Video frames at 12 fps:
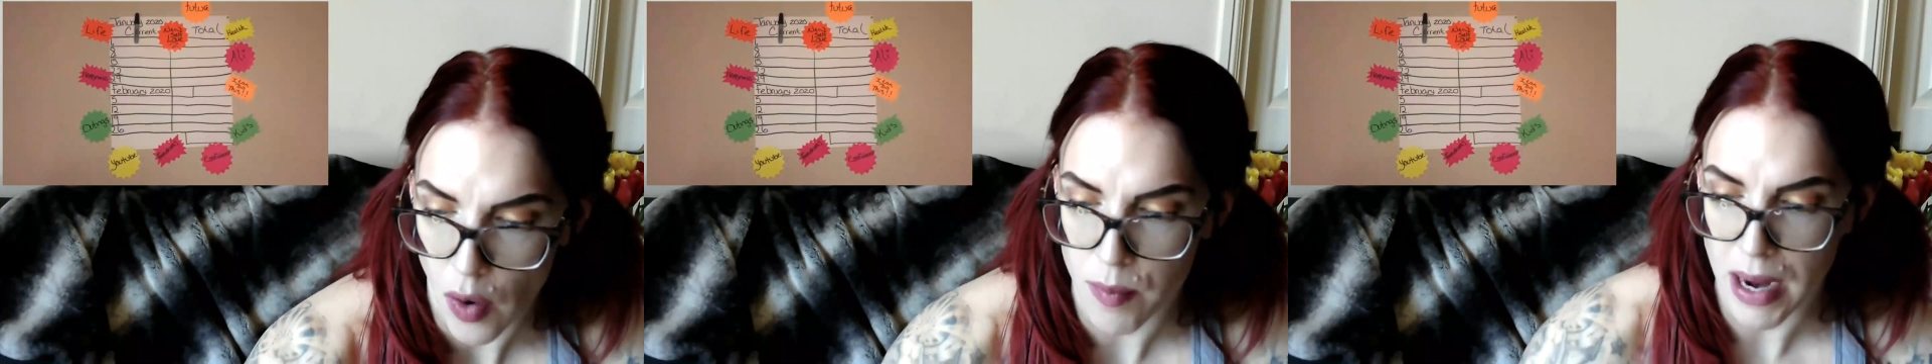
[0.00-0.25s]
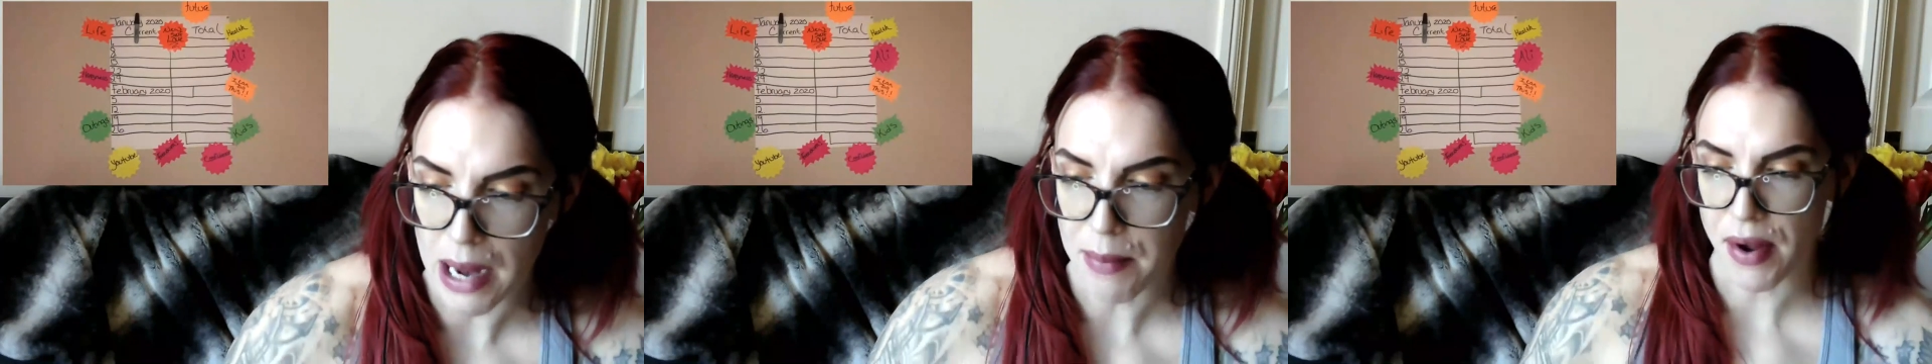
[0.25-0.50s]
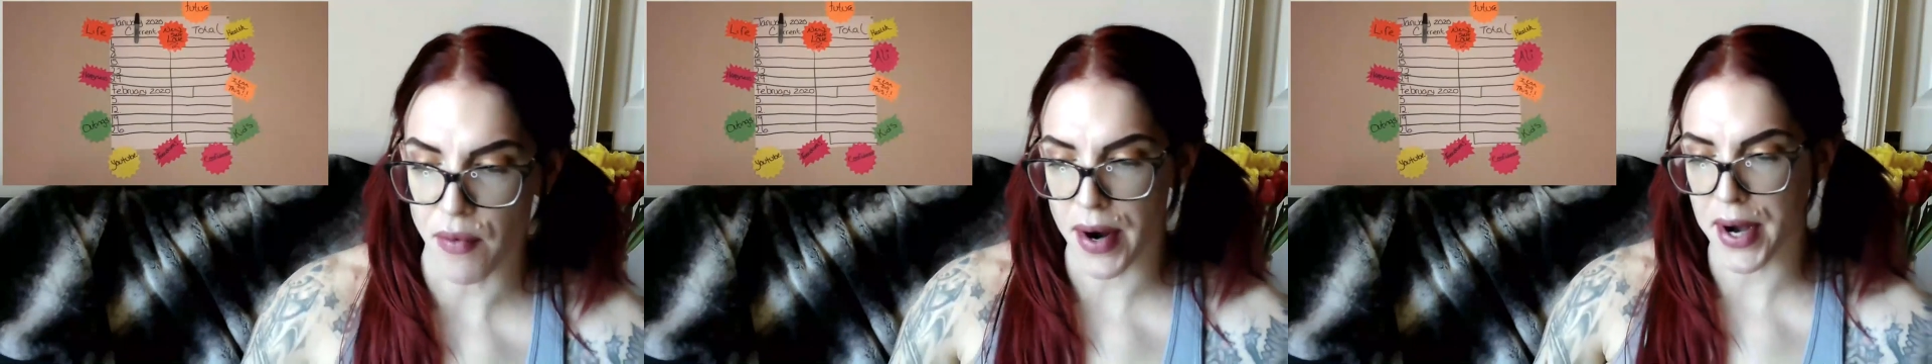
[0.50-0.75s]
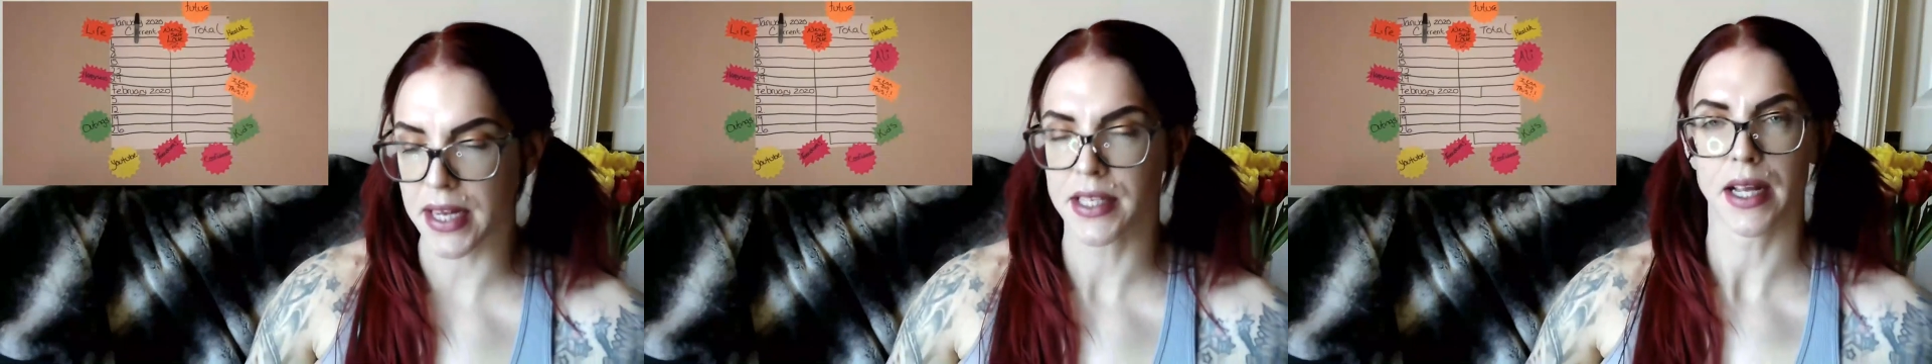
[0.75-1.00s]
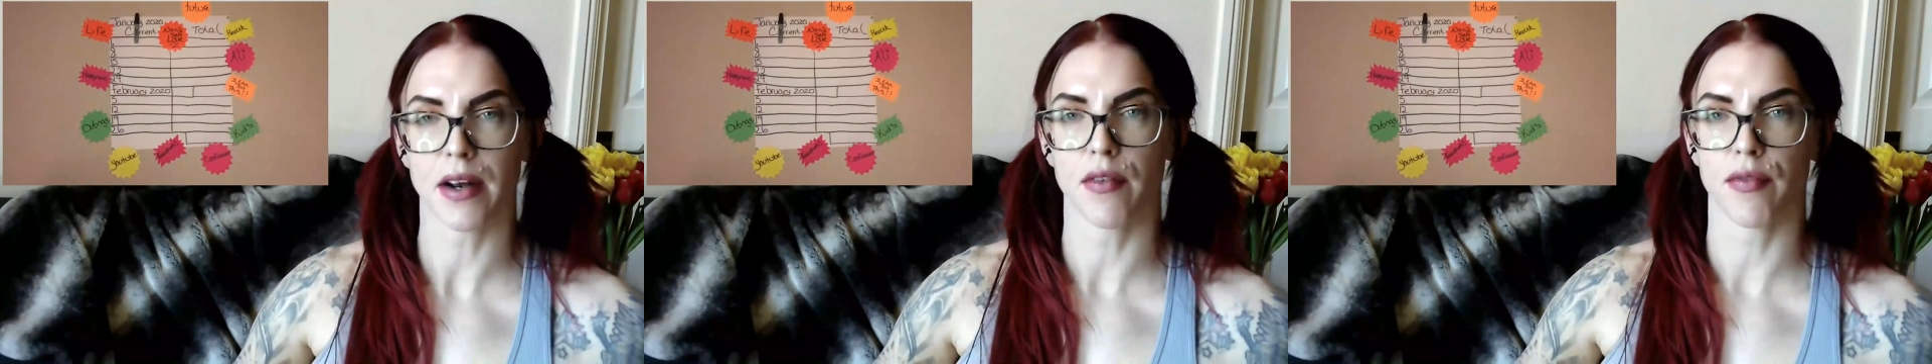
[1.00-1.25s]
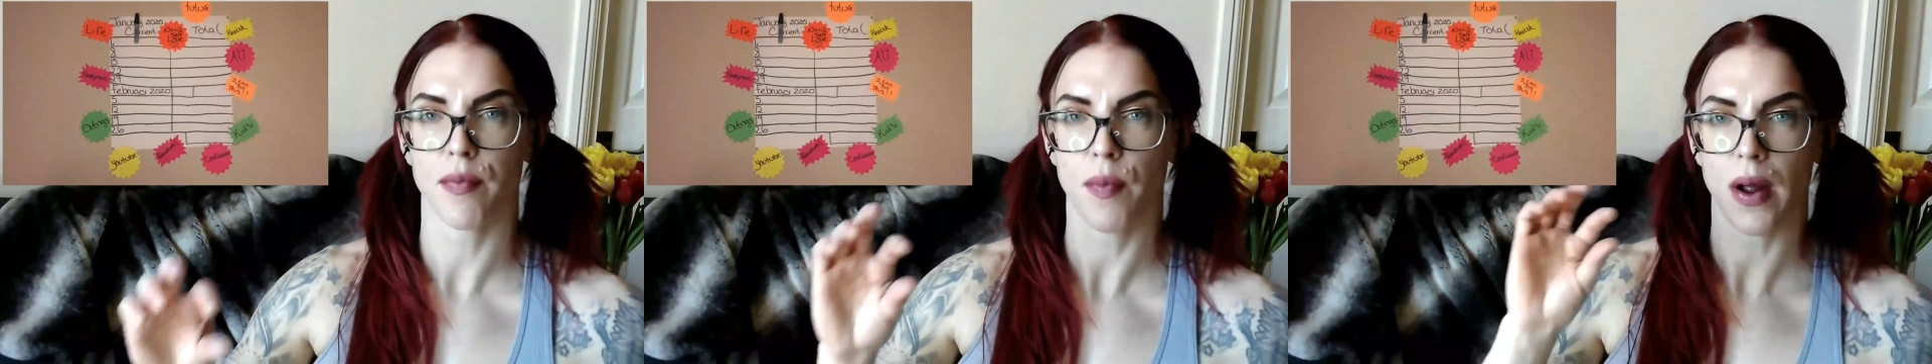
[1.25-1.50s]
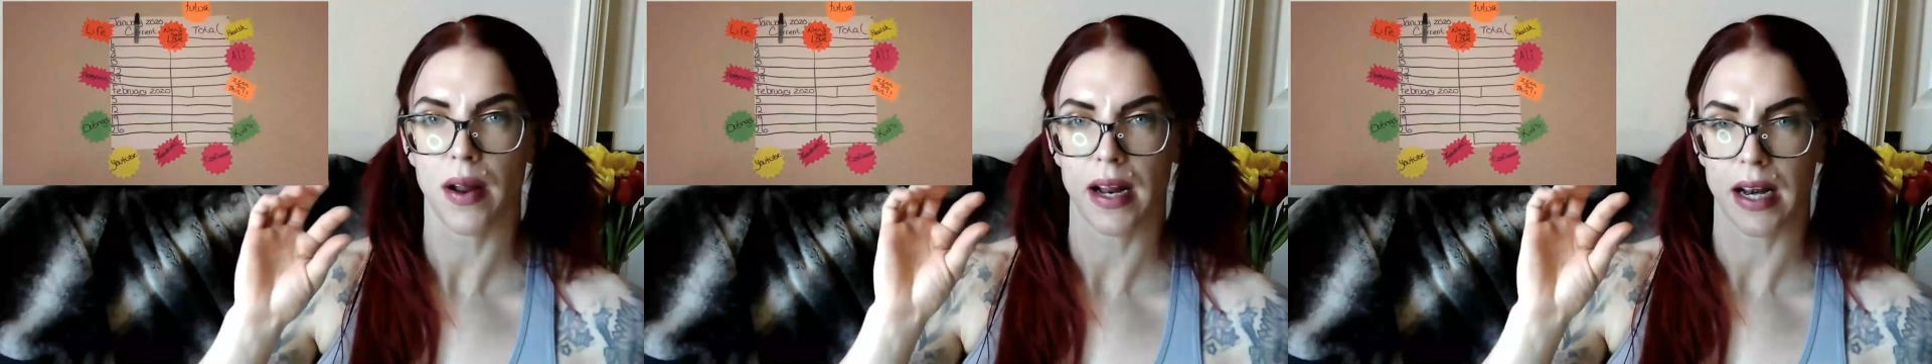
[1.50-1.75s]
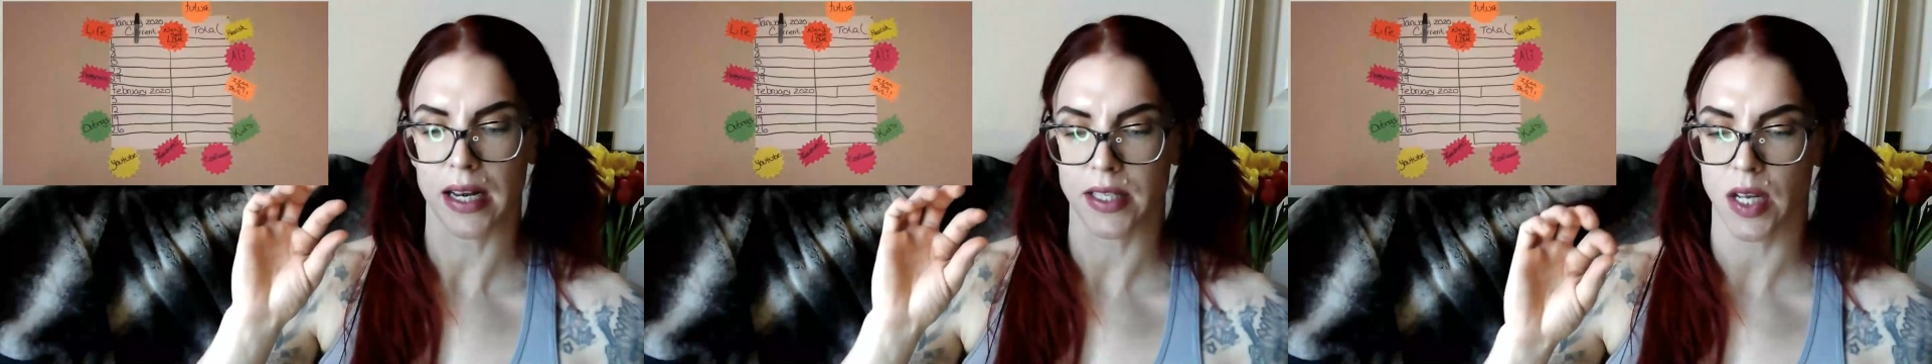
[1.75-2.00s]
or maybe where instead of
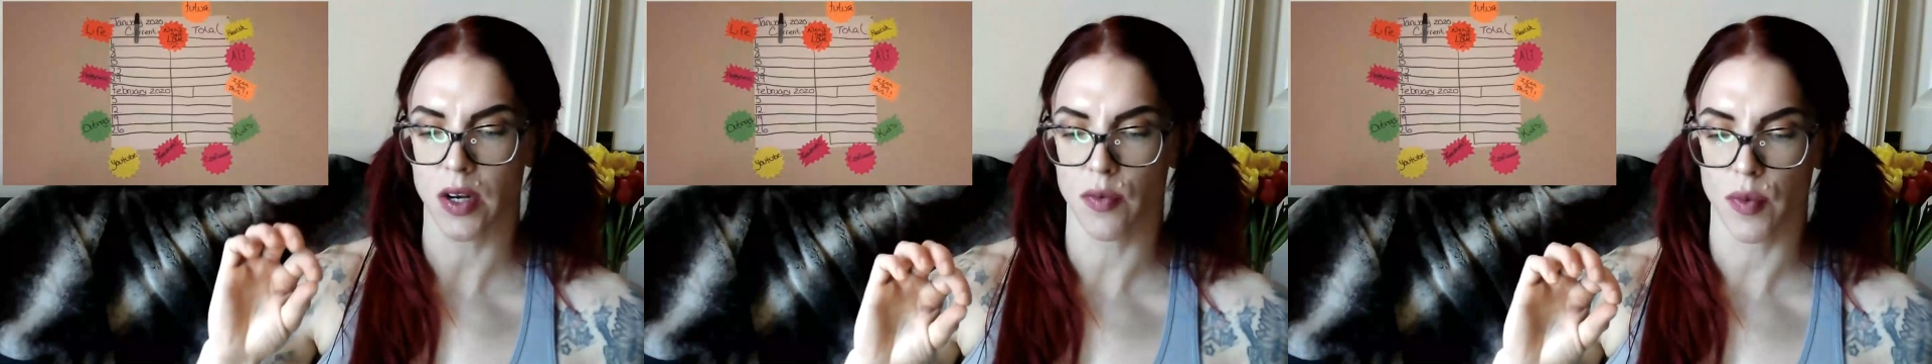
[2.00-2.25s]
instead